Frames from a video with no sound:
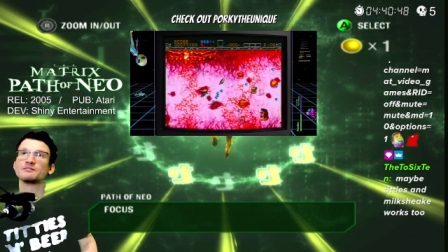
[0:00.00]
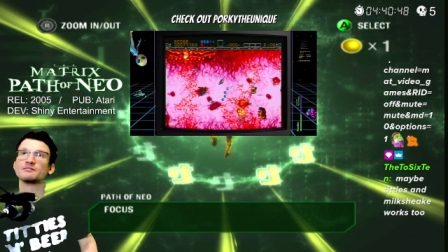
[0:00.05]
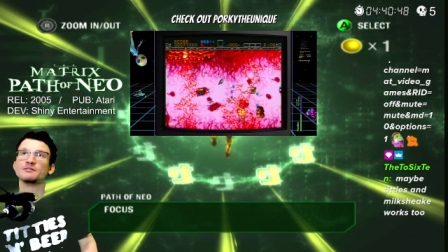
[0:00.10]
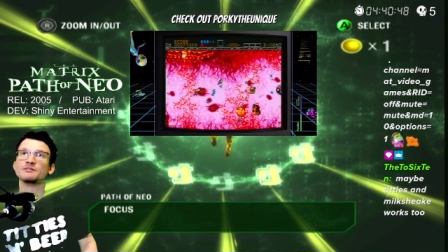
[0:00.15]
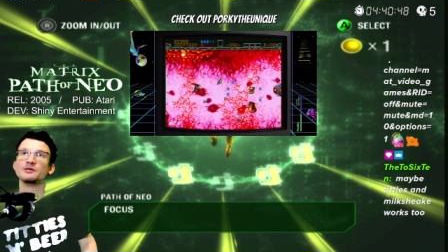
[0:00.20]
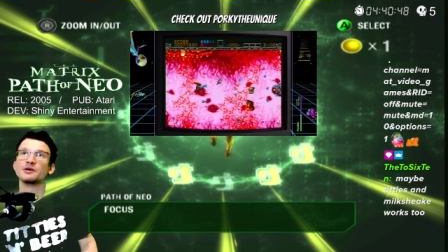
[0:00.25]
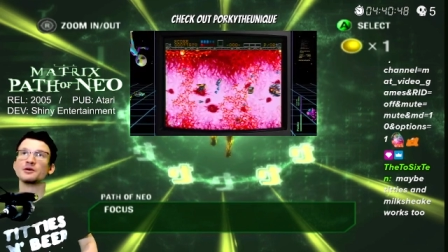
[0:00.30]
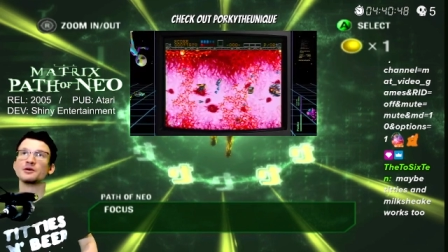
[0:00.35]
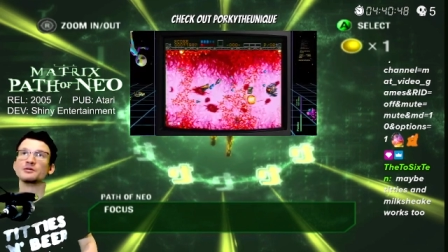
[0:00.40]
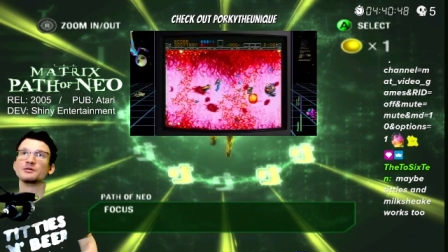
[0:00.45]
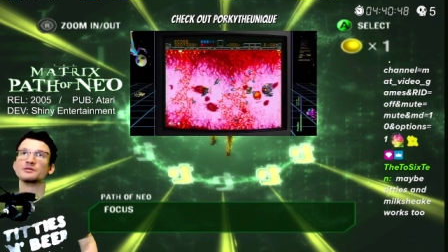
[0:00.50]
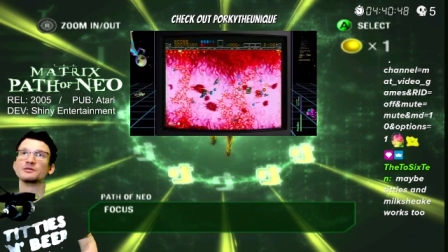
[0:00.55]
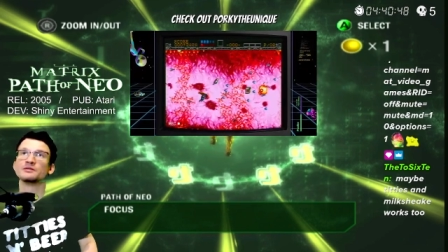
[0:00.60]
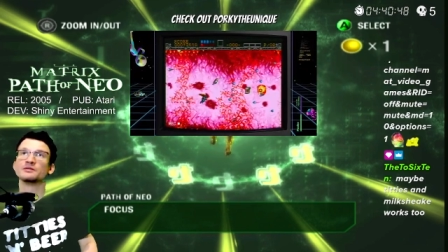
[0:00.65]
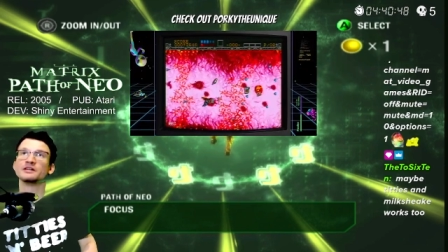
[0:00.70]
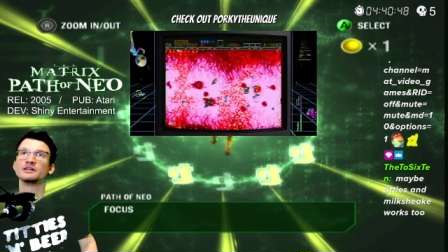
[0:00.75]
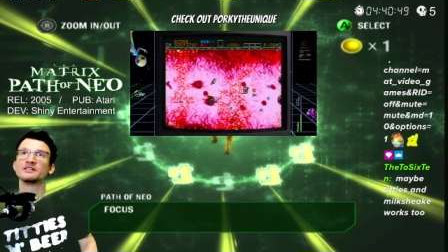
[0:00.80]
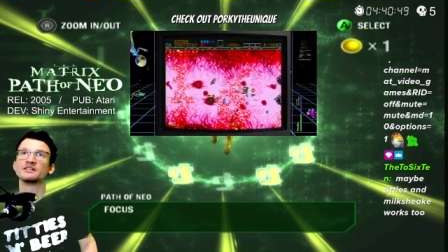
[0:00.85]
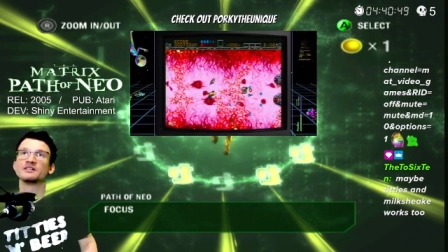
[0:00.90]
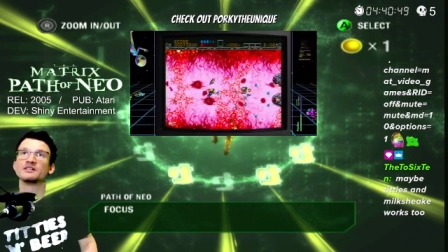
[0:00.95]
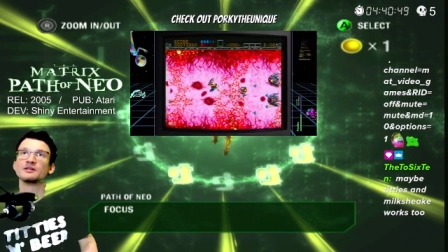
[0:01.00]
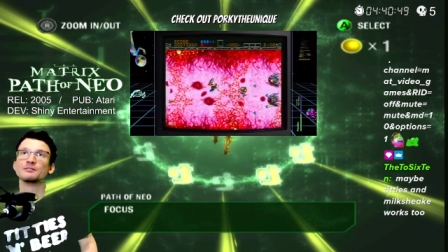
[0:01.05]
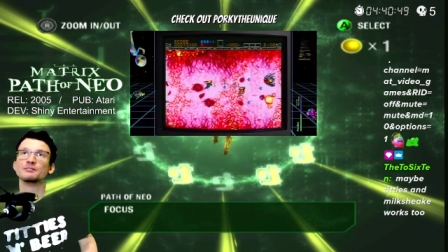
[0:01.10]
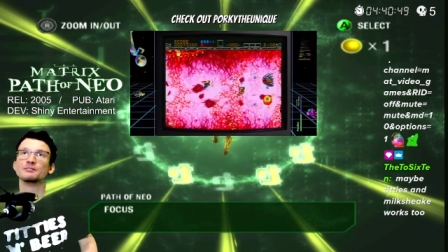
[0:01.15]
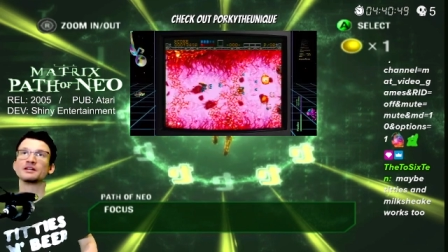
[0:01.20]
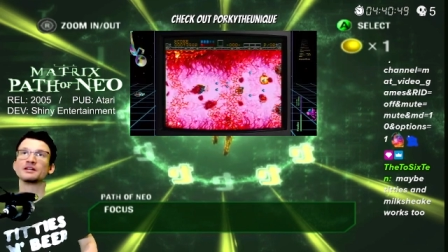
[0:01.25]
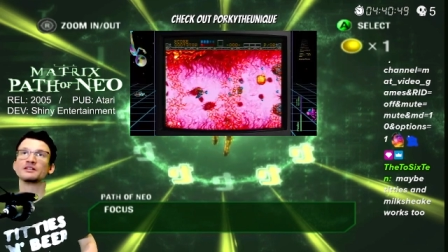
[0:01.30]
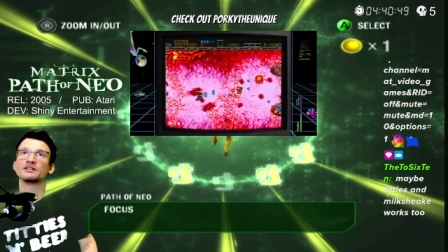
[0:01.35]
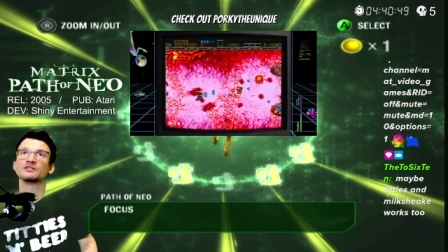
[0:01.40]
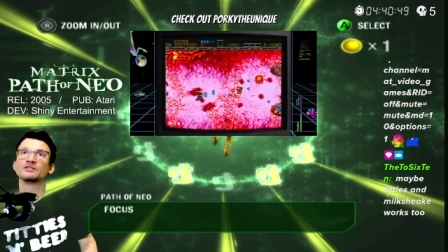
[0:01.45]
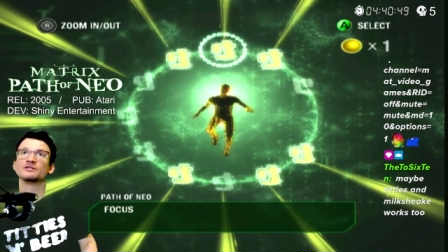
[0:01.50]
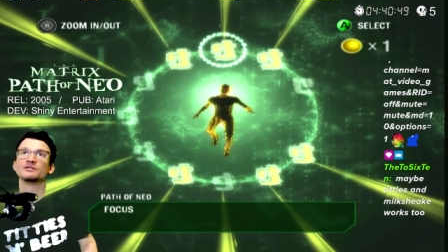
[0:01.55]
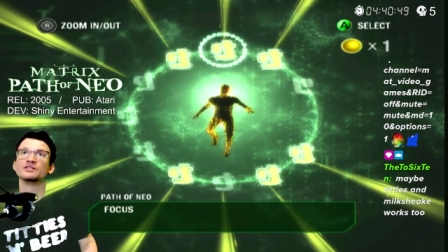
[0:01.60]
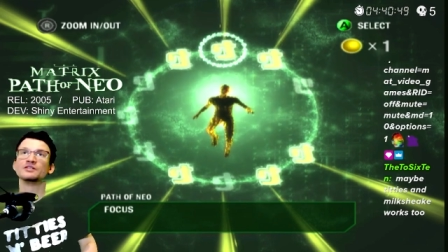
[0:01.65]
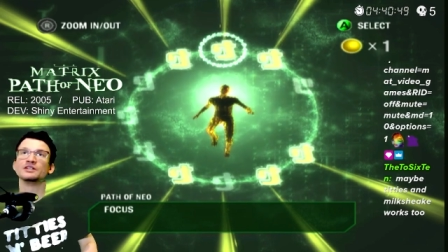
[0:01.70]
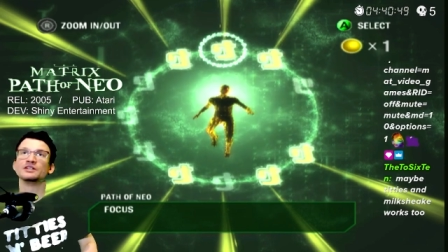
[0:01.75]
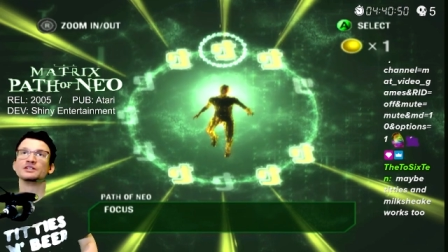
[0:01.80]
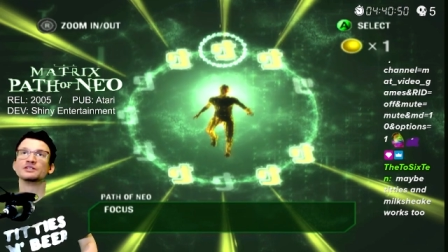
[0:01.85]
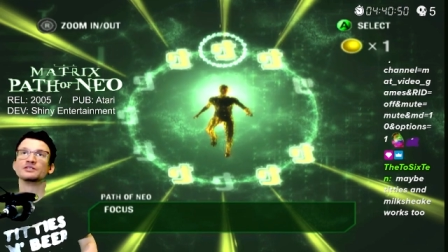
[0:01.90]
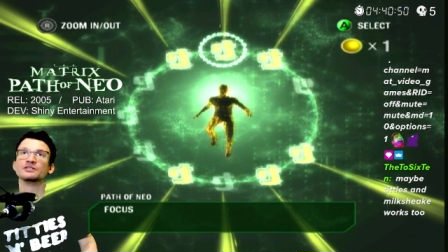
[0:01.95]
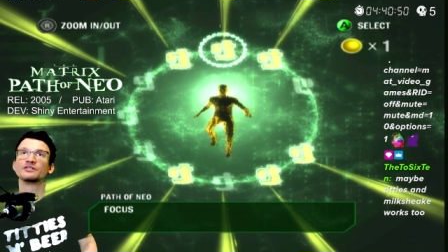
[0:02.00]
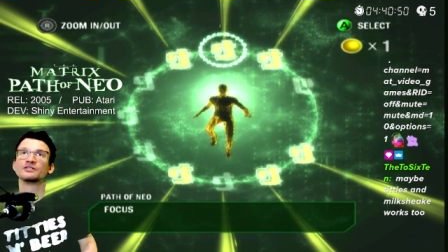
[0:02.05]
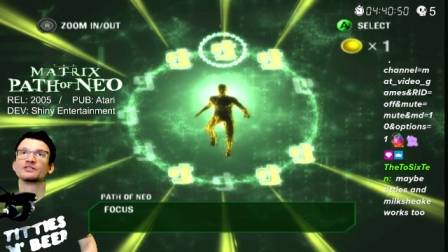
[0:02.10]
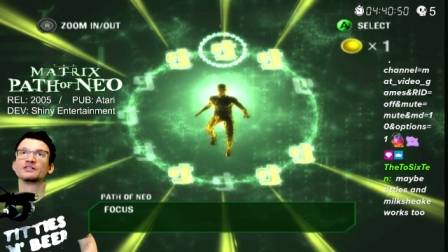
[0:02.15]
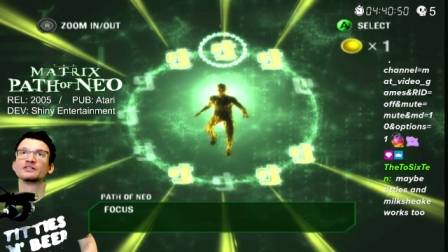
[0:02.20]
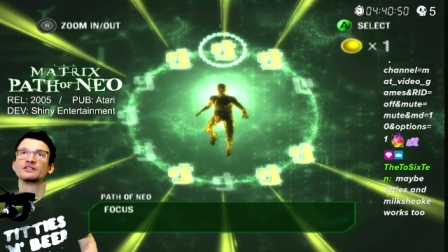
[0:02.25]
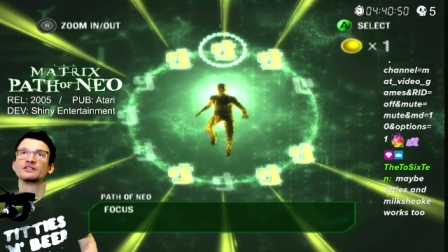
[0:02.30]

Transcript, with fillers: no, it's the biggest of deals.